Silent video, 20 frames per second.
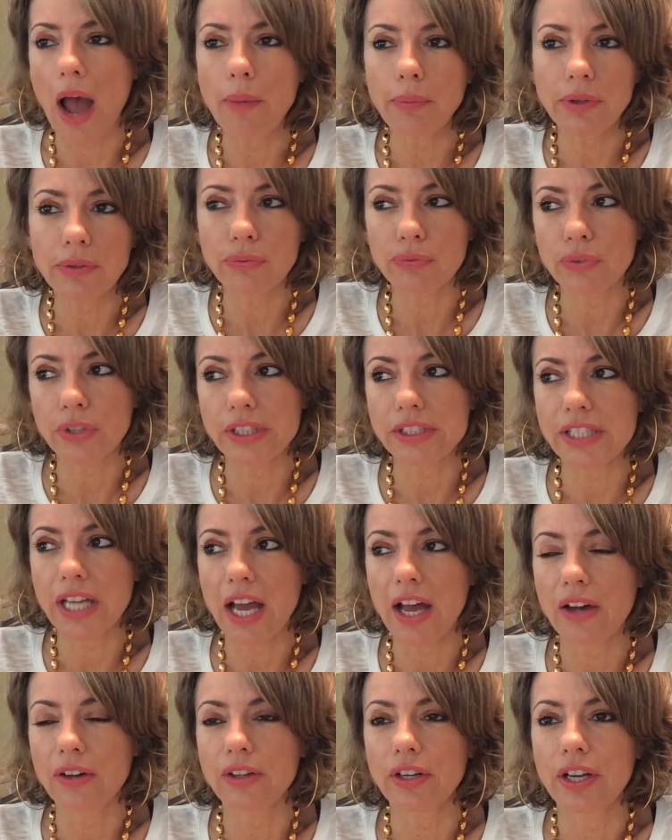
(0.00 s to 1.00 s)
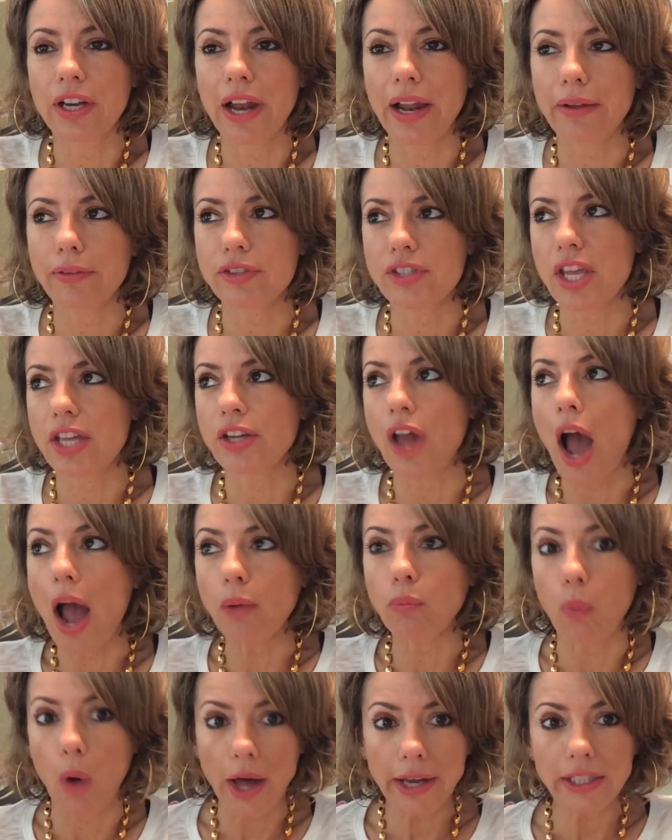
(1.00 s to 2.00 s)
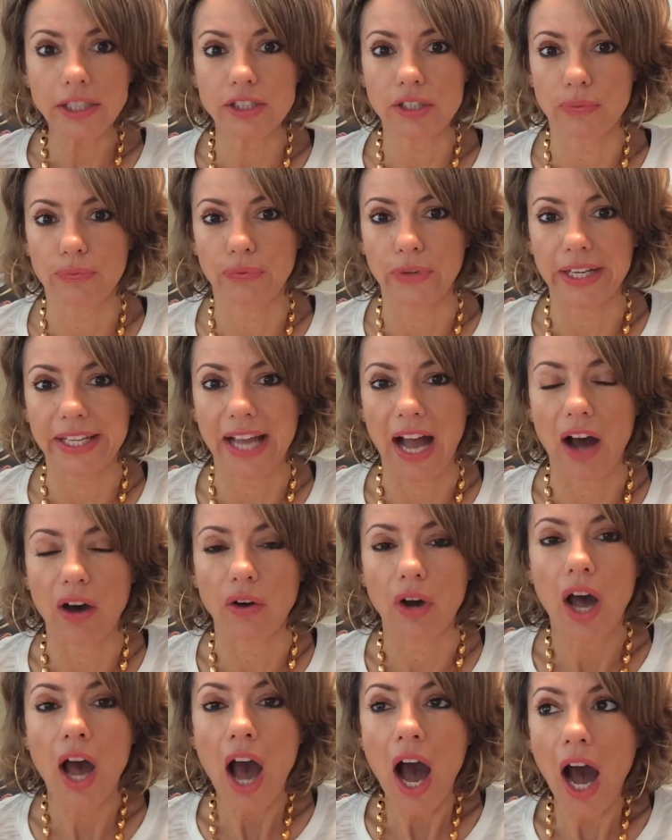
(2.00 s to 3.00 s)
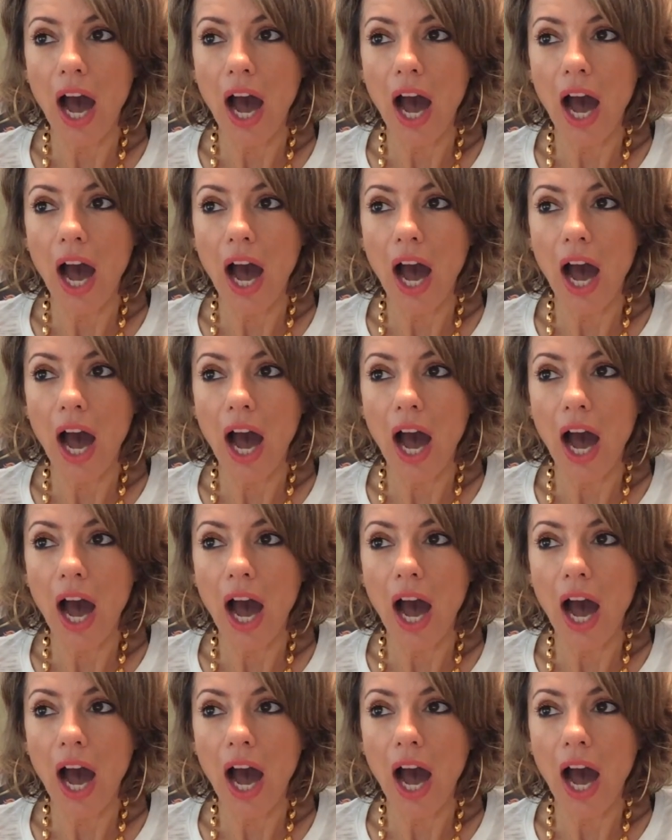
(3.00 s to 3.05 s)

I would have freaked out. And I said, I wanted to freak out.